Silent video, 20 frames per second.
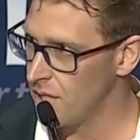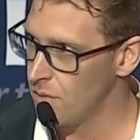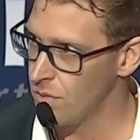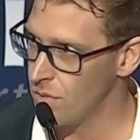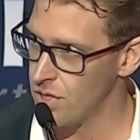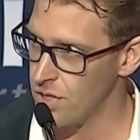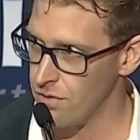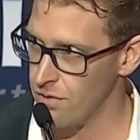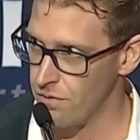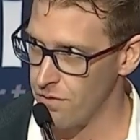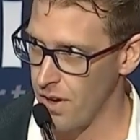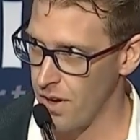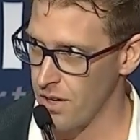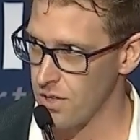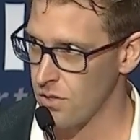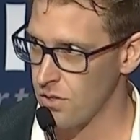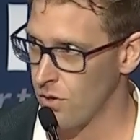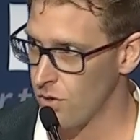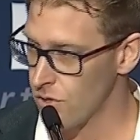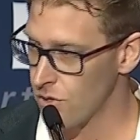which affects
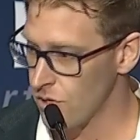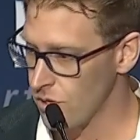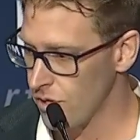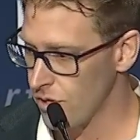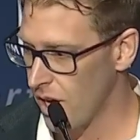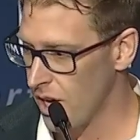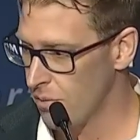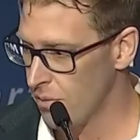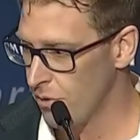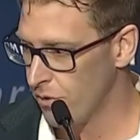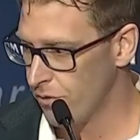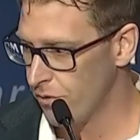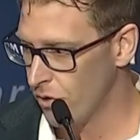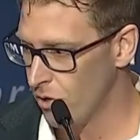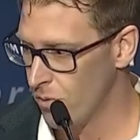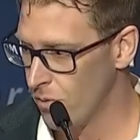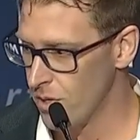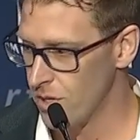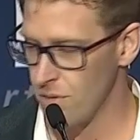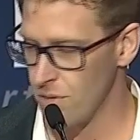concentrator
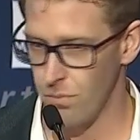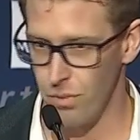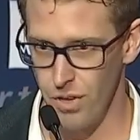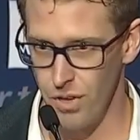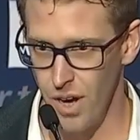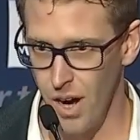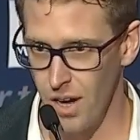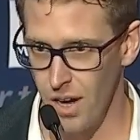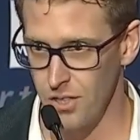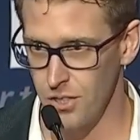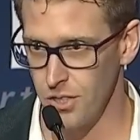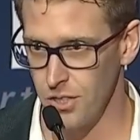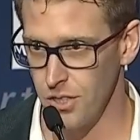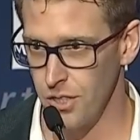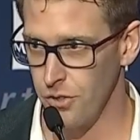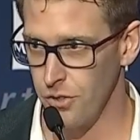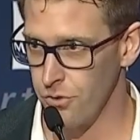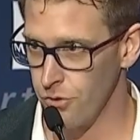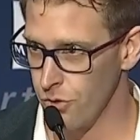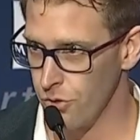performance and production and
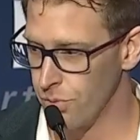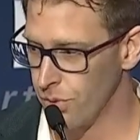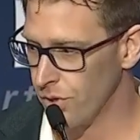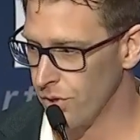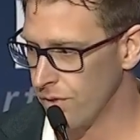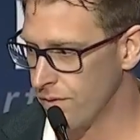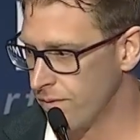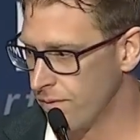throughput.